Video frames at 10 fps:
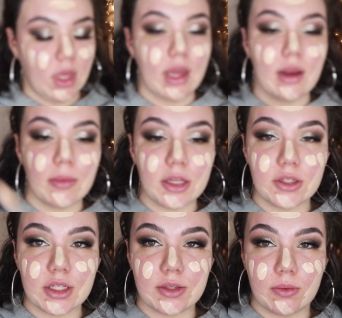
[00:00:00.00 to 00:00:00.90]
And I'm going to
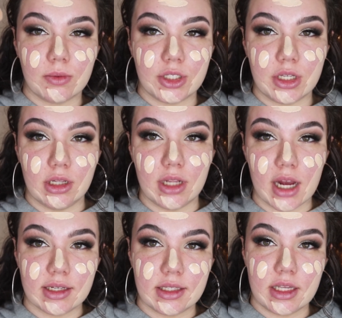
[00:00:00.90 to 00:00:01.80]
use this
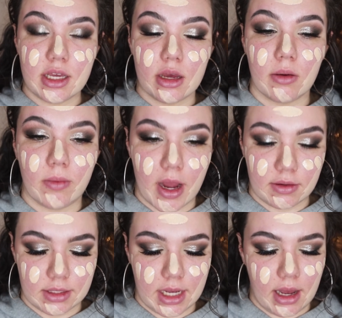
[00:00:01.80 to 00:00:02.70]
Luxie
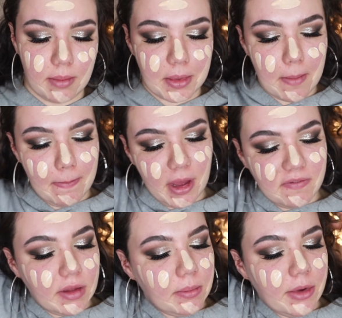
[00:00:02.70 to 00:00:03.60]
Round Top
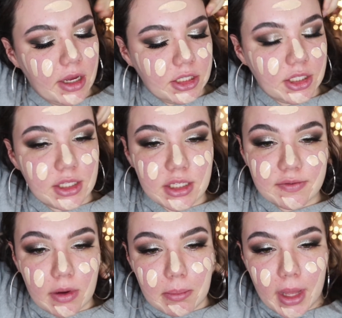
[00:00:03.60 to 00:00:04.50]
Buffing Brush. This is
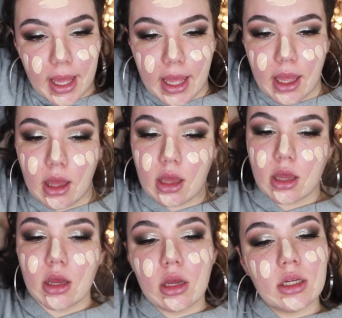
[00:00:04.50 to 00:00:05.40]
from my
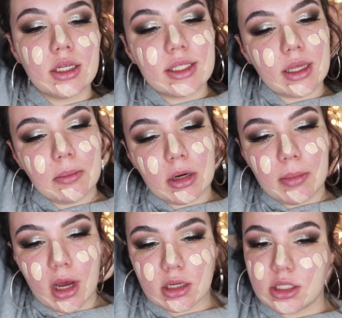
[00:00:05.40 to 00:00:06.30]
December
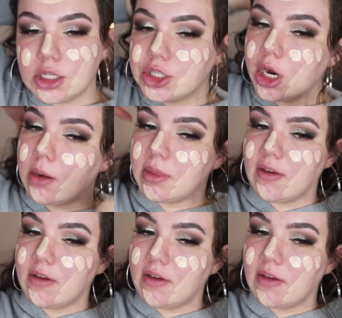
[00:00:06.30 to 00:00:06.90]
BoxyCharm.